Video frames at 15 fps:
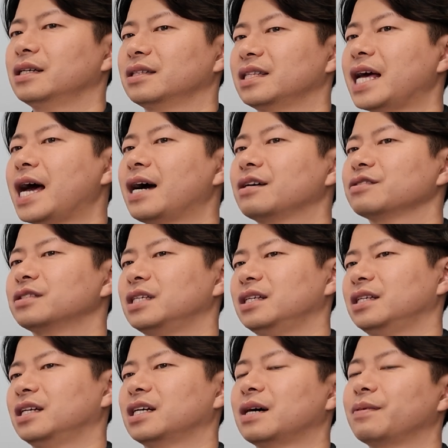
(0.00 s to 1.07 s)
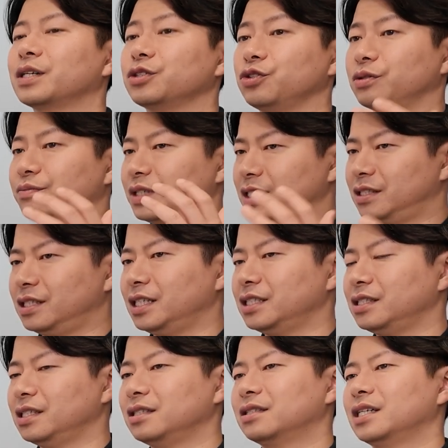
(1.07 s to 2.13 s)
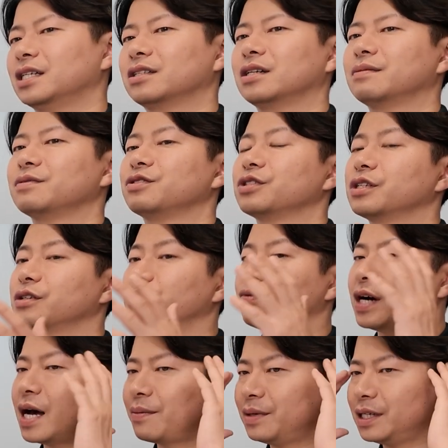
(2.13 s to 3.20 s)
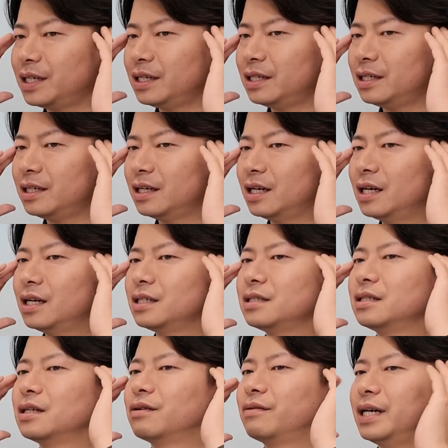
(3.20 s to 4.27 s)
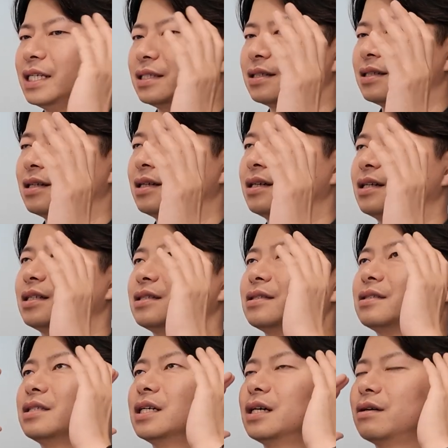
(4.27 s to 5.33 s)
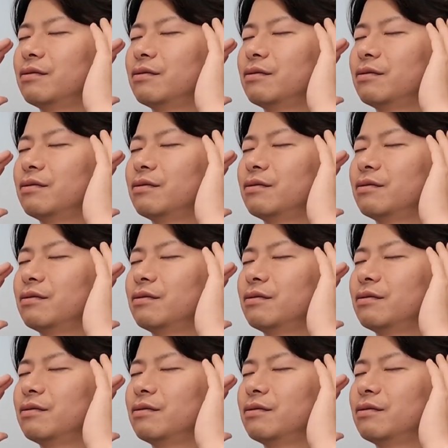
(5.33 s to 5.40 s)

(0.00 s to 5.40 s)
are now thinking about your message instead of their family, their rest, their